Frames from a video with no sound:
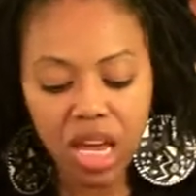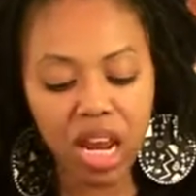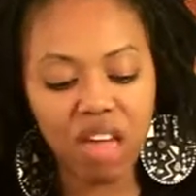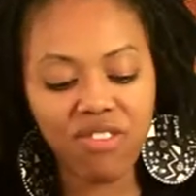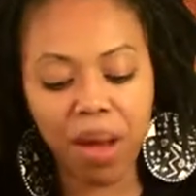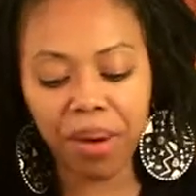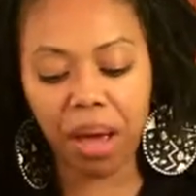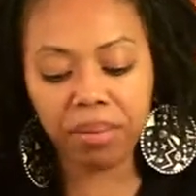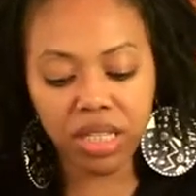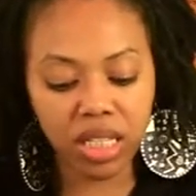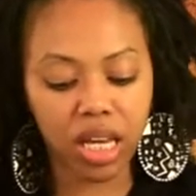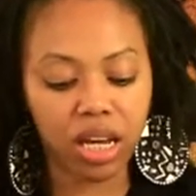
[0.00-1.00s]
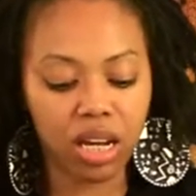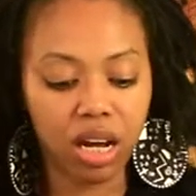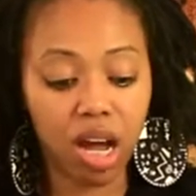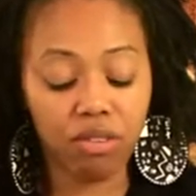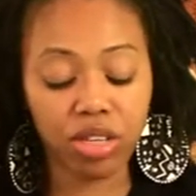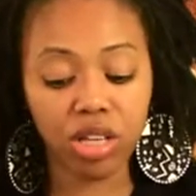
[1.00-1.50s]
And if I'm not mistaken, it
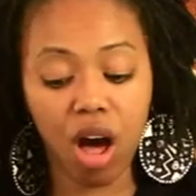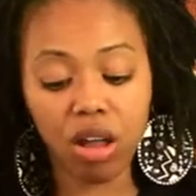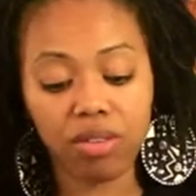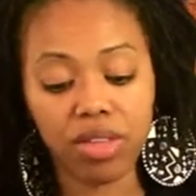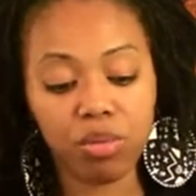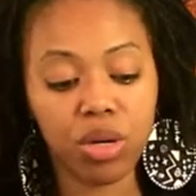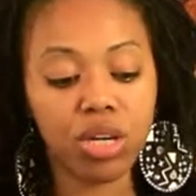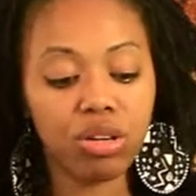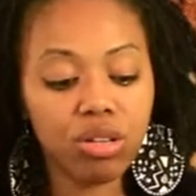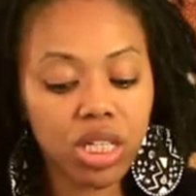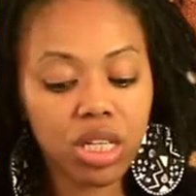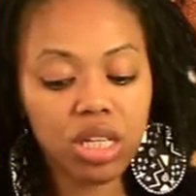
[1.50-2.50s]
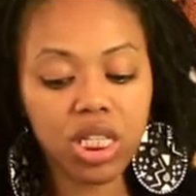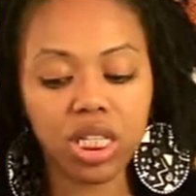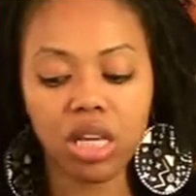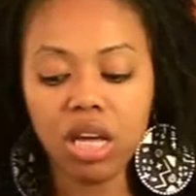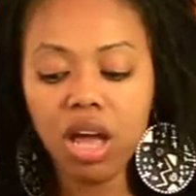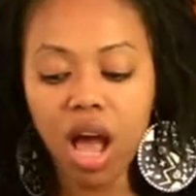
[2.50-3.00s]
covers all of them. We use
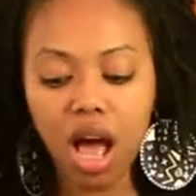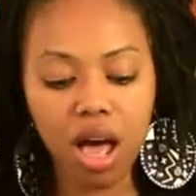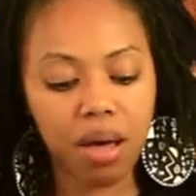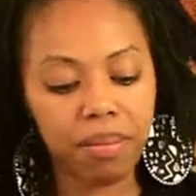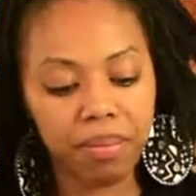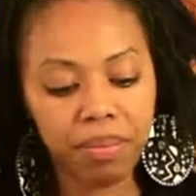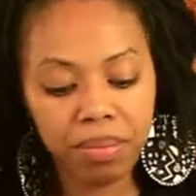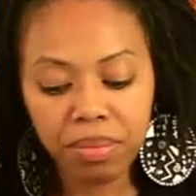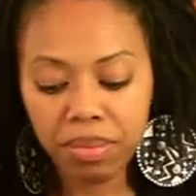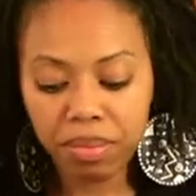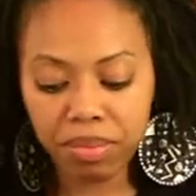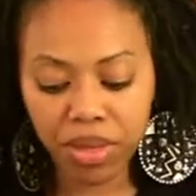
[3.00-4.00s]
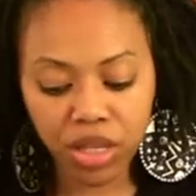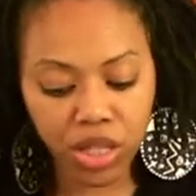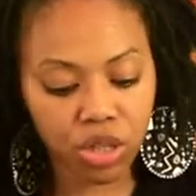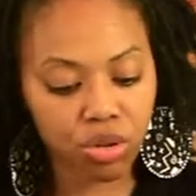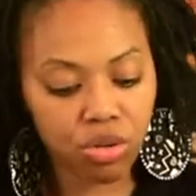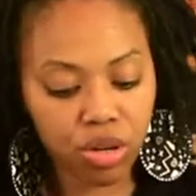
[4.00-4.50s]
this um,
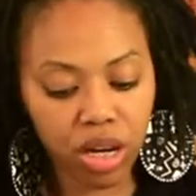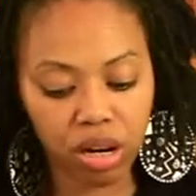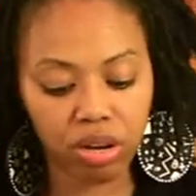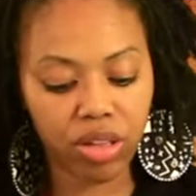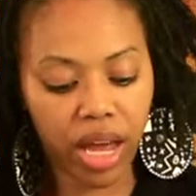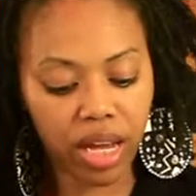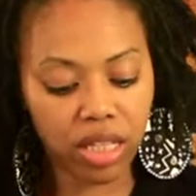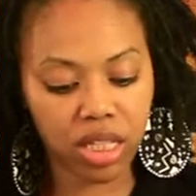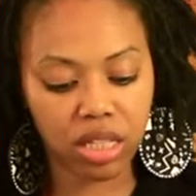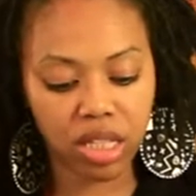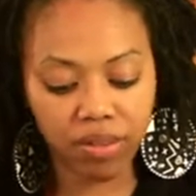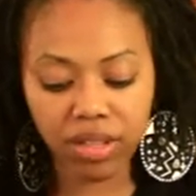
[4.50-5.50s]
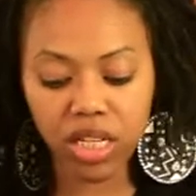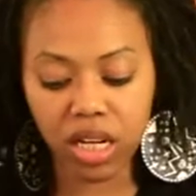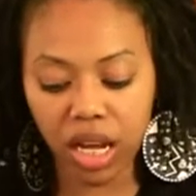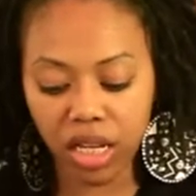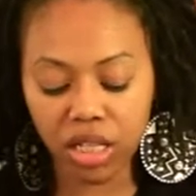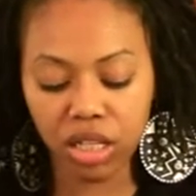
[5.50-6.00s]
this school year, the
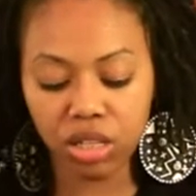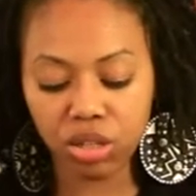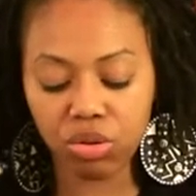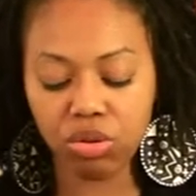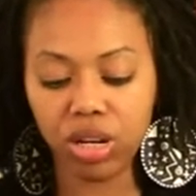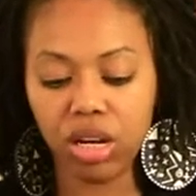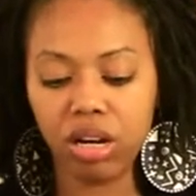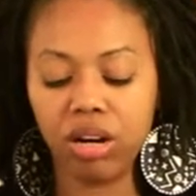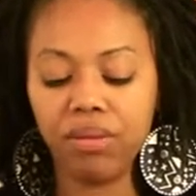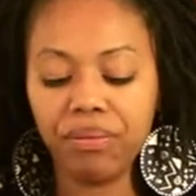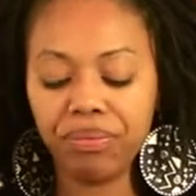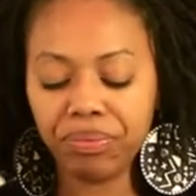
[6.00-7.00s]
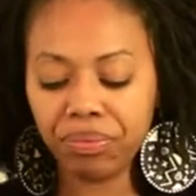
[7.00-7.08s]
17-18 school year.